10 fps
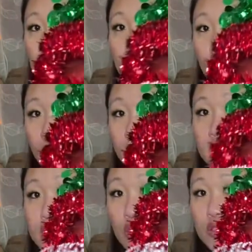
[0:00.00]
little
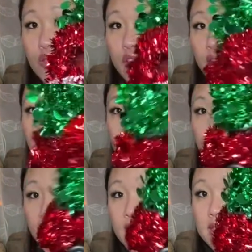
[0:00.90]
rhinestones for the
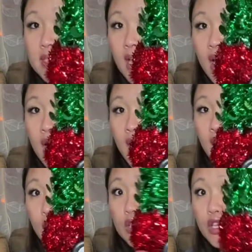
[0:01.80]
headlights.
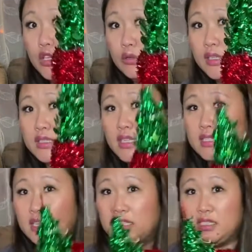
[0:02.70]
How cute is
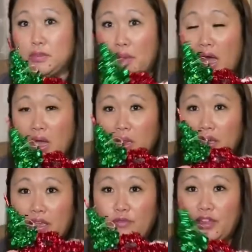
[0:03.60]
this? And it's small.
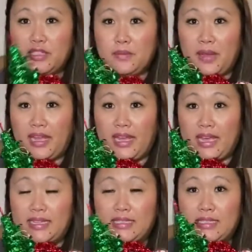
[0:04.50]
Look, it fits in my
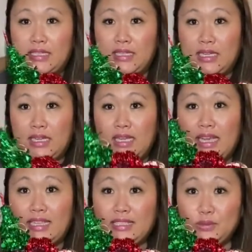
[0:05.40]
hands.
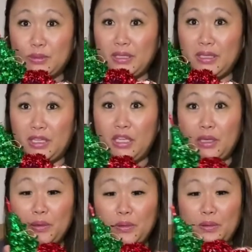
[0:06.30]
It's really
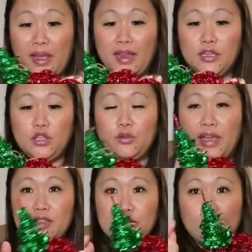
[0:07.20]
cute. And you
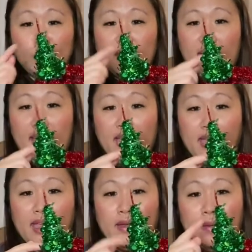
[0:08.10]
guys know that I